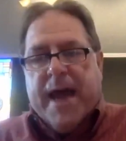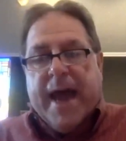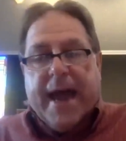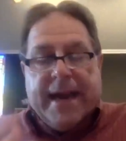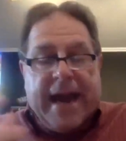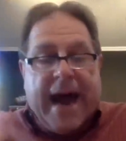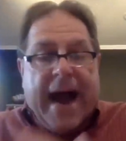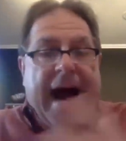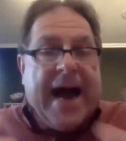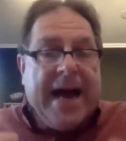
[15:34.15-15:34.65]

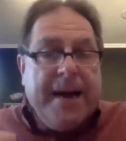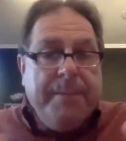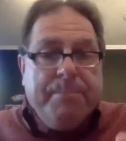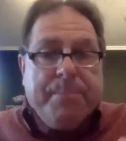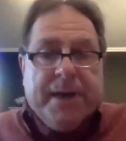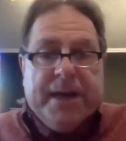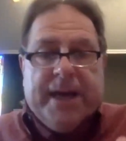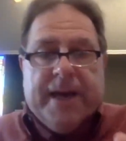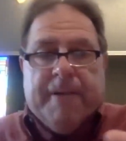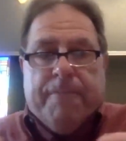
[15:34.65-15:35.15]
And I
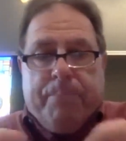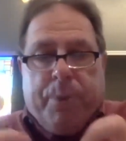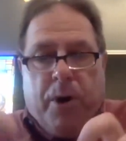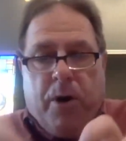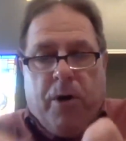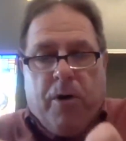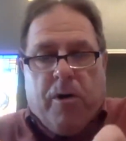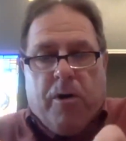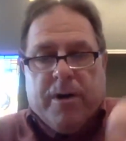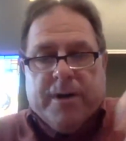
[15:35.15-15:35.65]
believe
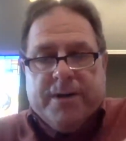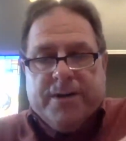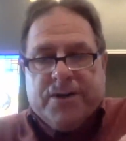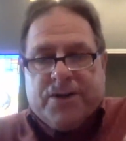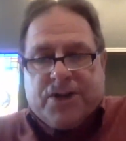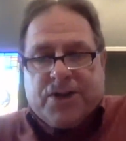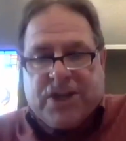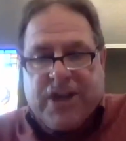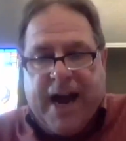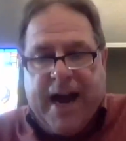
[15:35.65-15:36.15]
Paul and
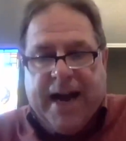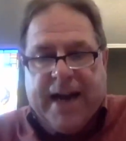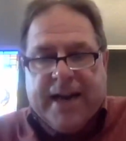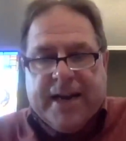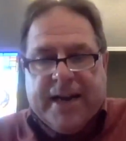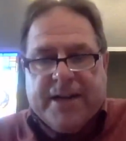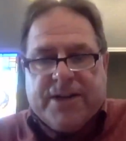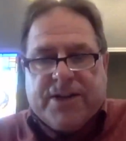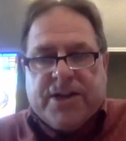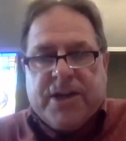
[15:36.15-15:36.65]

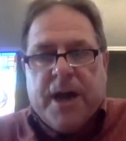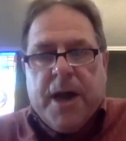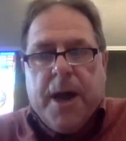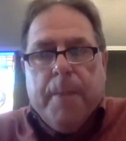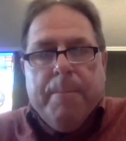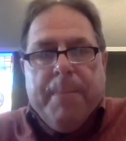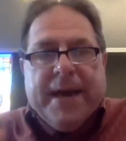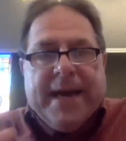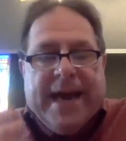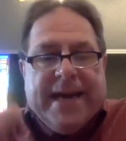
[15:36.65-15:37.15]
Silas
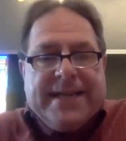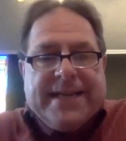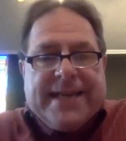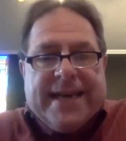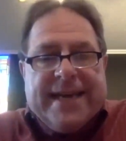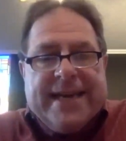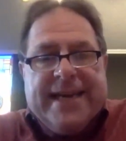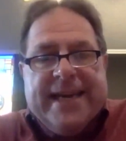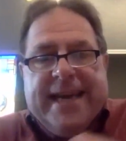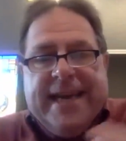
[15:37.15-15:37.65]
began
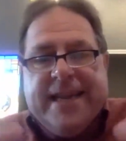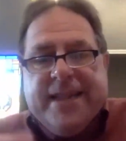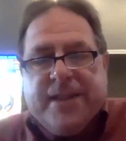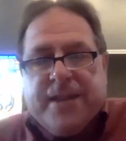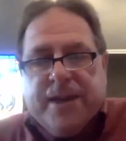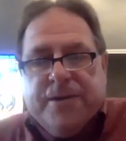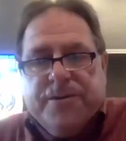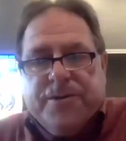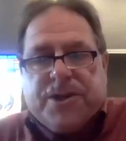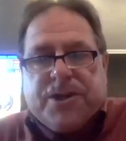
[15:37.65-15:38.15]
to lead
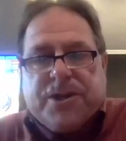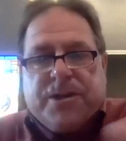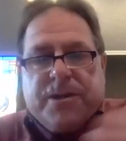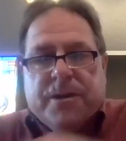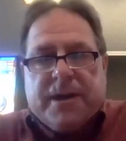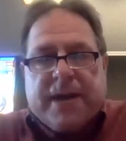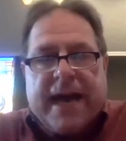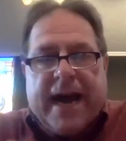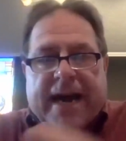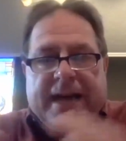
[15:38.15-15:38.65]

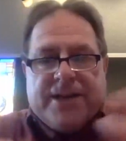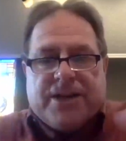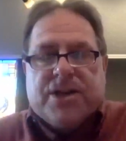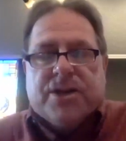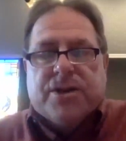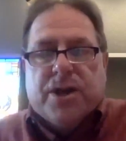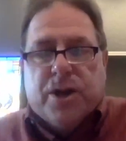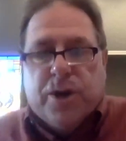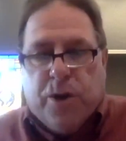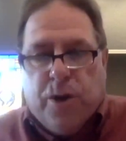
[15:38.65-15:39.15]
those guys
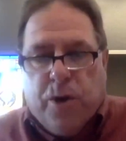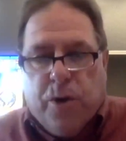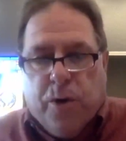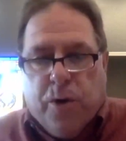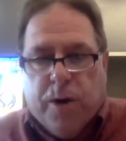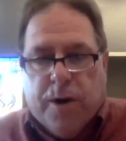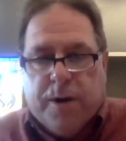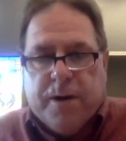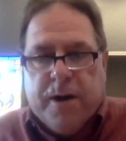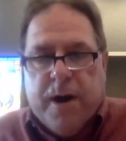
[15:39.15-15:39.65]
to the
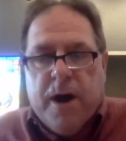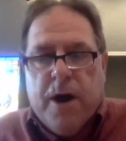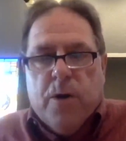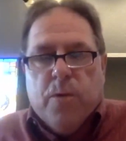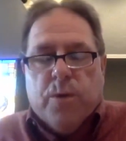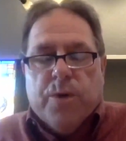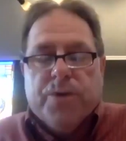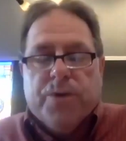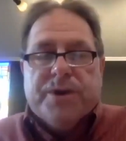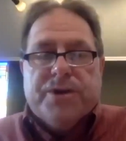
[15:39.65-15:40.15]
Lord.
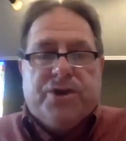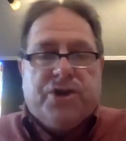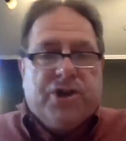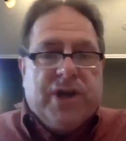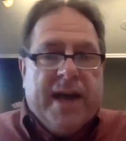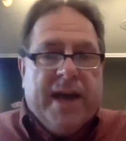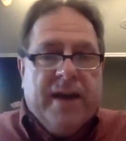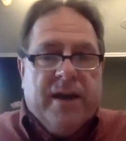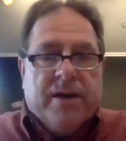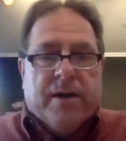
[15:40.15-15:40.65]
Well, the
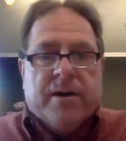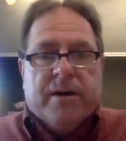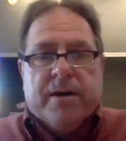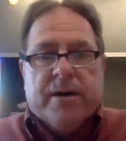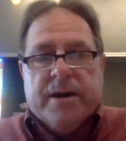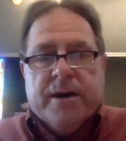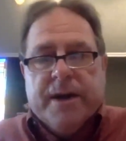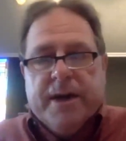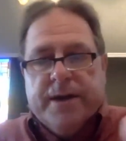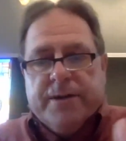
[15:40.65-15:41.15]
jailer
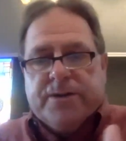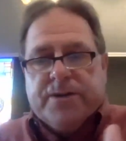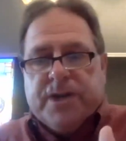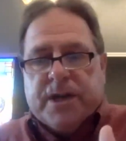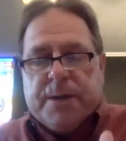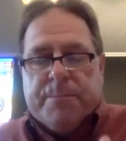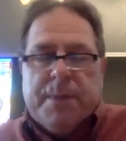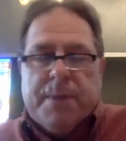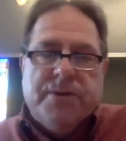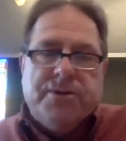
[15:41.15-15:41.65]
hears the
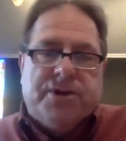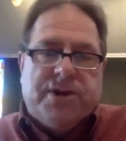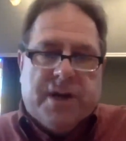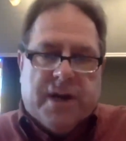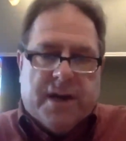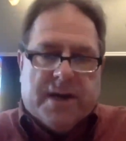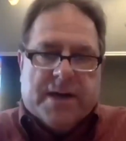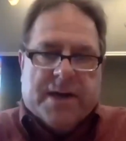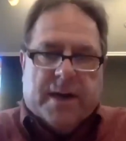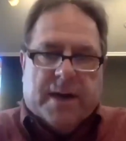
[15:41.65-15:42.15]

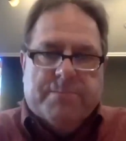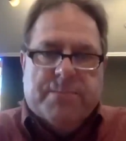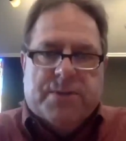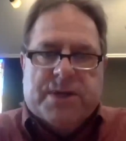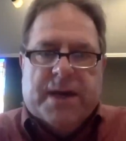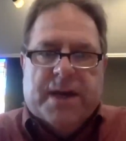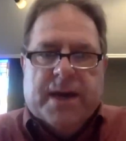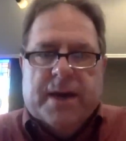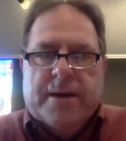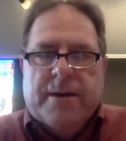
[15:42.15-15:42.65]
commotion and comes
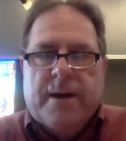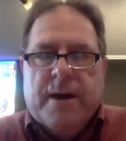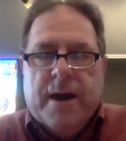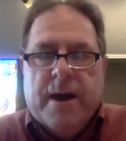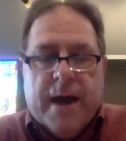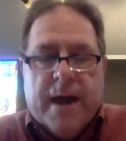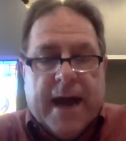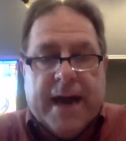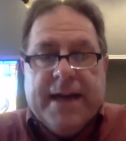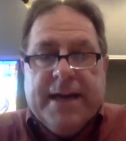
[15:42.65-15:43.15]
in
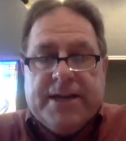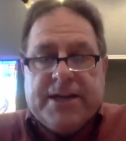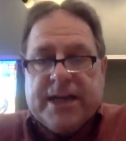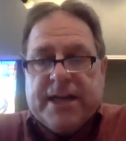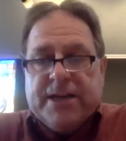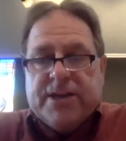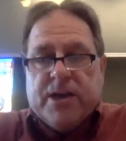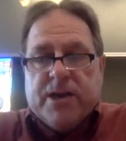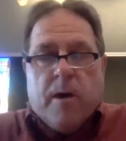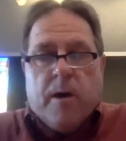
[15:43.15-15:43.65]
and he
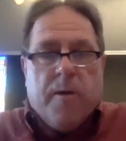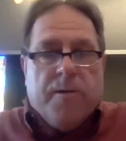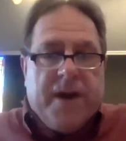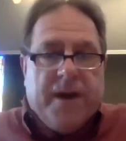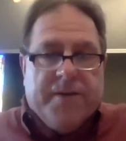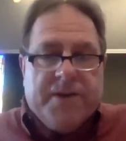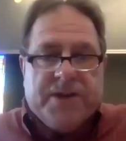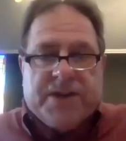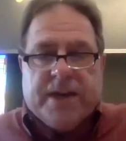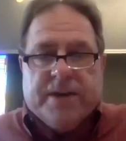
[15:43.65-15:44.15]
sees all the
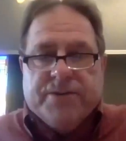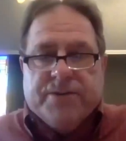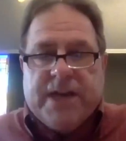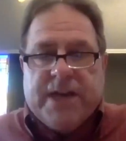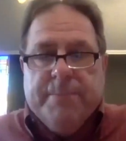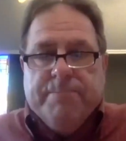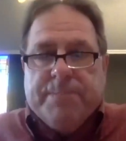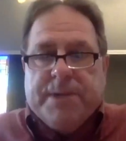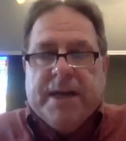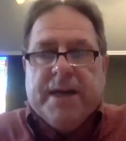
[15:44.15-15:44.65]
other cells
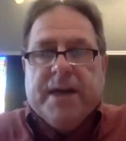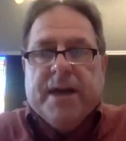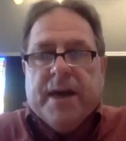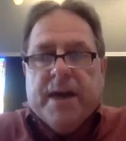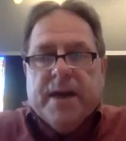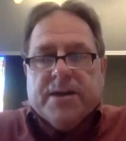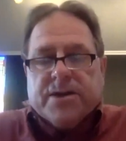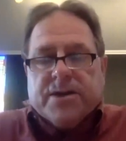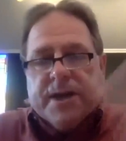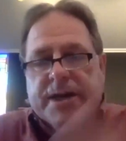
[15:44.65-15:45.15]
empty.
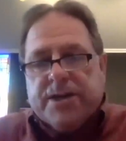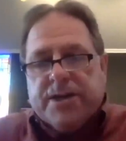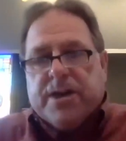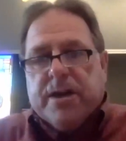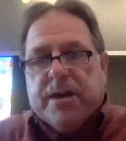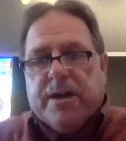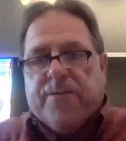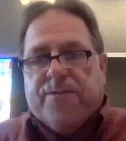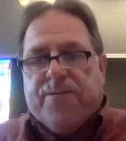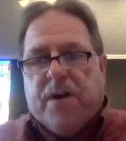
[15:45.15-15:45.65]
So he's
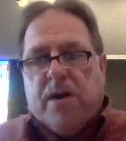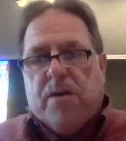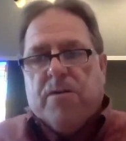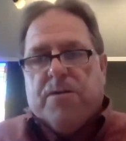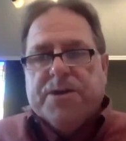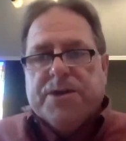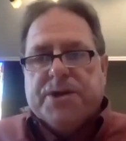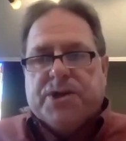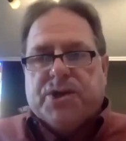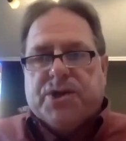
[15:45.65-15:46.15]
going to fall
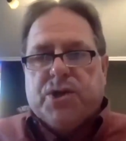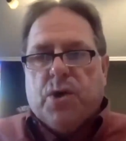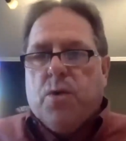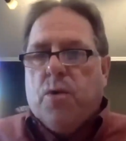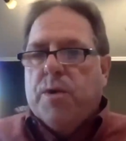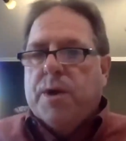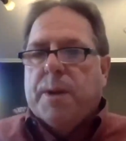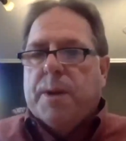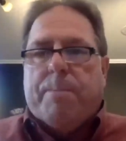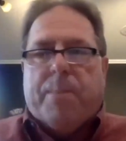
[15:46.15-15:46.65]
on his
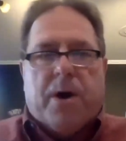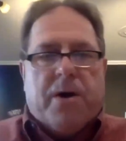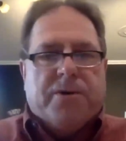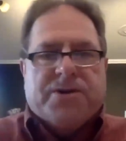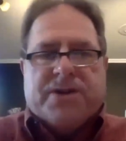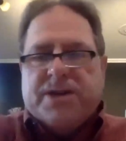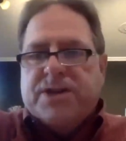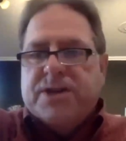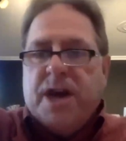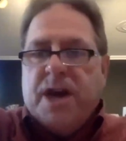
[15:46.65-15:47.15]
sword. And Paul
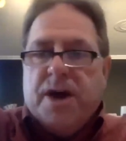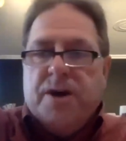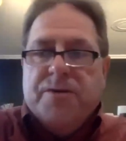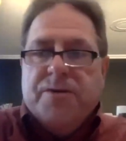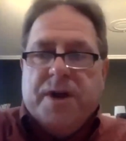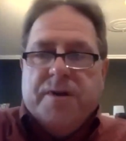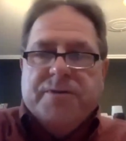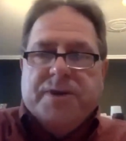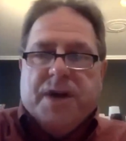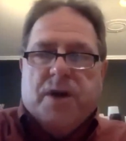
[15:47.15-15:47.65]
says, No,
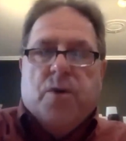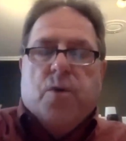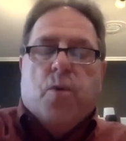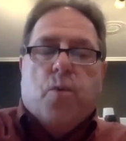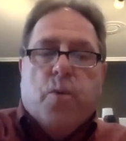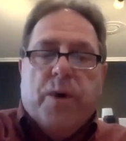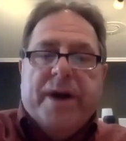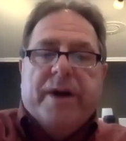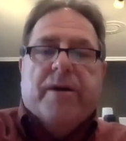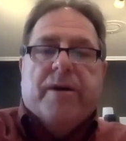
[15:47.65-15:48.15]
no,
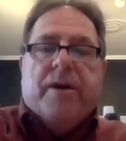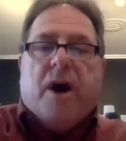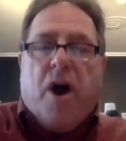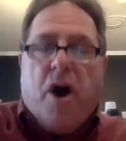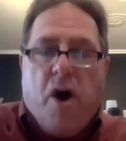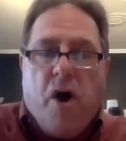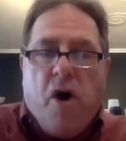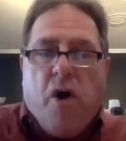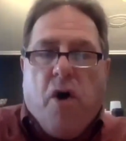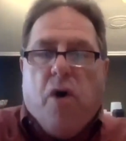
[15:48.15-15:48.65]
don't. We're
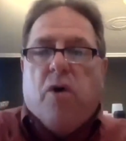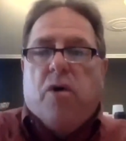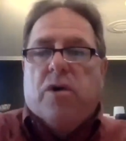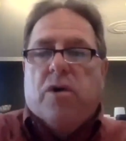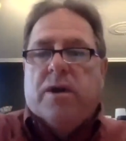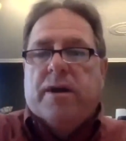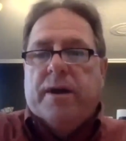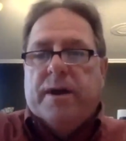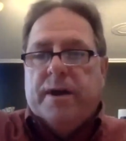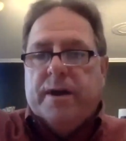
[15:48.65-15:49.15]

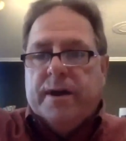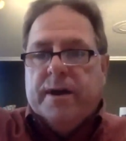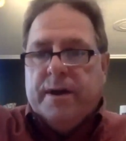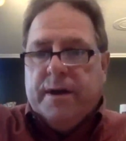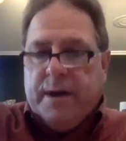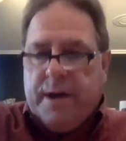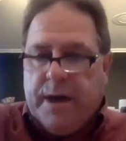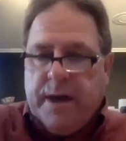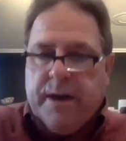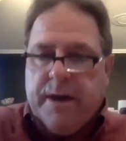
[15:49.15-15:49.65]
all
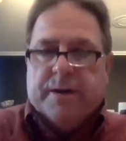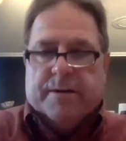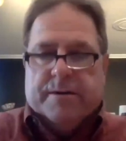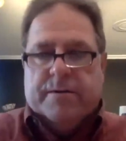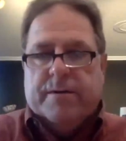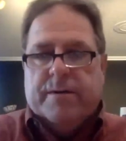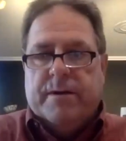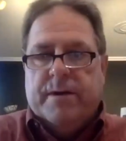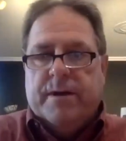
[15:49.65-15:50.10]
here.